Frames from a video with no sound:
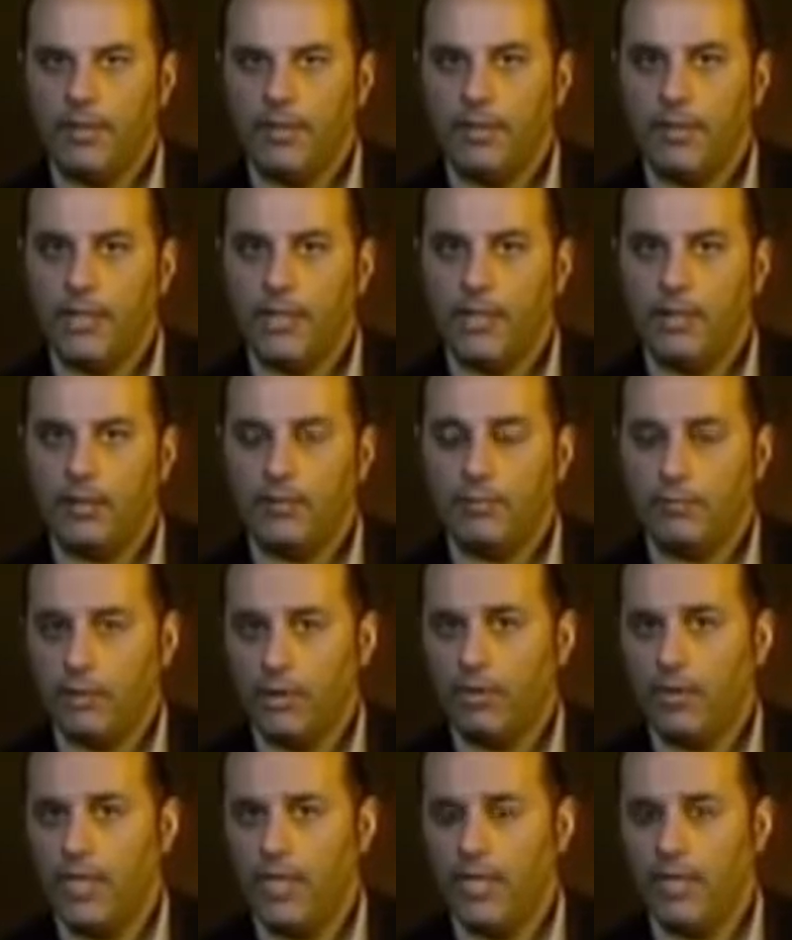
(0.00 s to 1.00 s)
to kill,
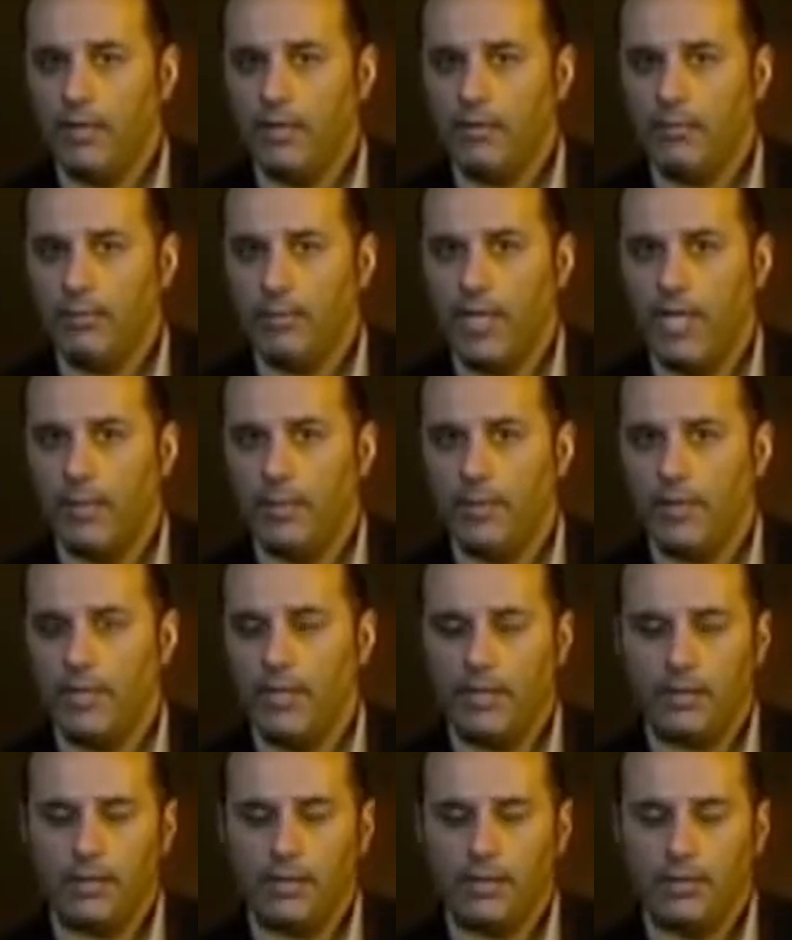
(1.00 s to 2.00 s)
creating primal
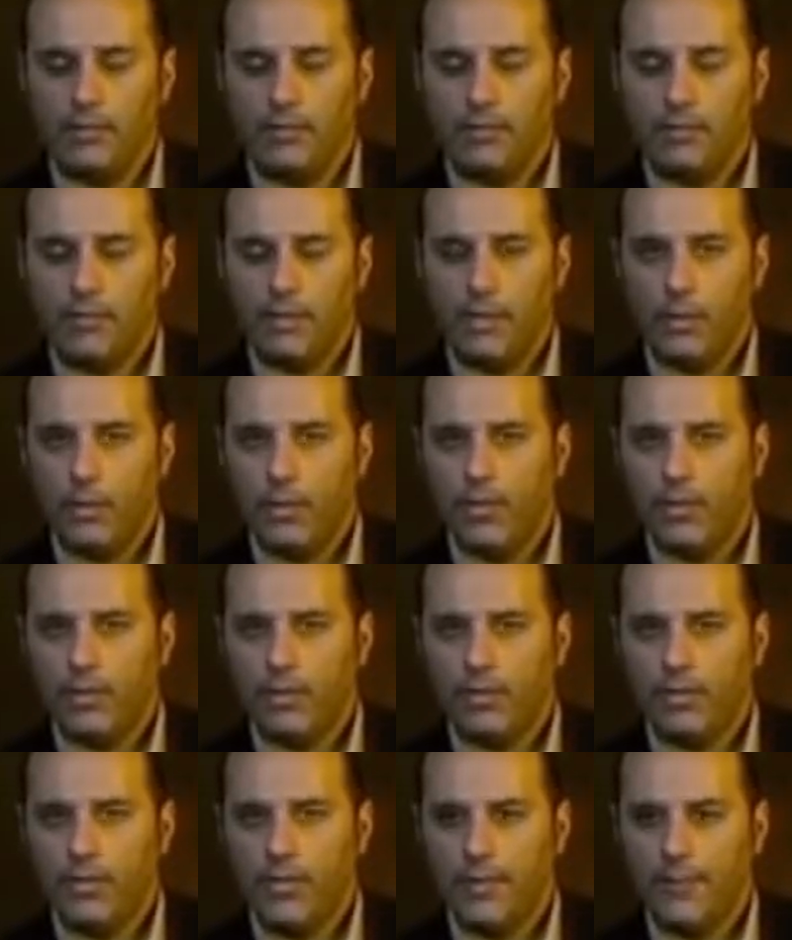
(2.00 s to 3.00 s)
guilt, the original
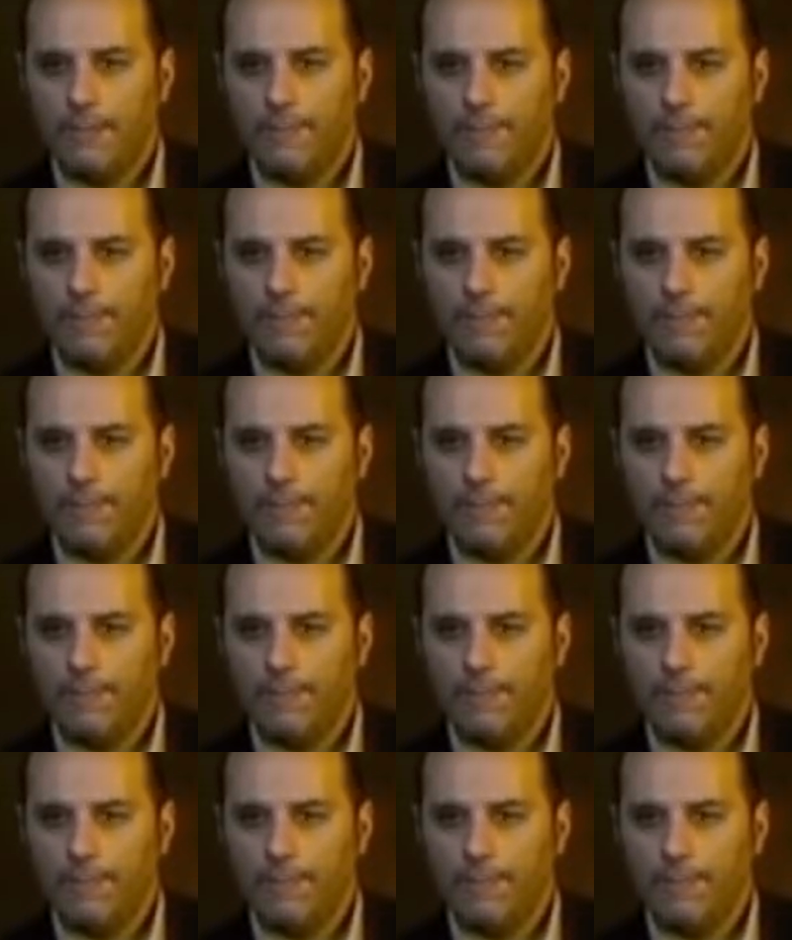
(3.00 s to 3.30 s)
sin.